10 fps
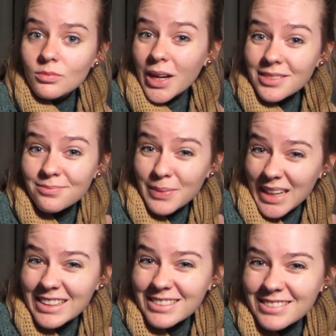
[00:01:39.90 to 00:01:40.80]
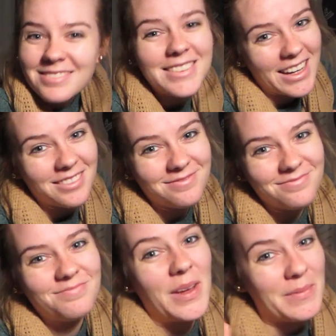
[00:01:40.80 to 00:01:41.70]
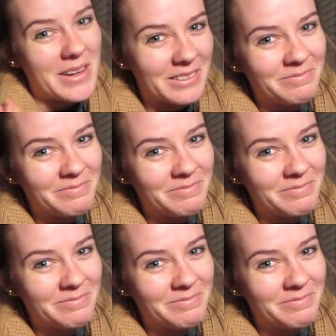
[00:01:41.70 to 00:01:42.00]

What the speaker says: What? Me? Yeah, I'm here.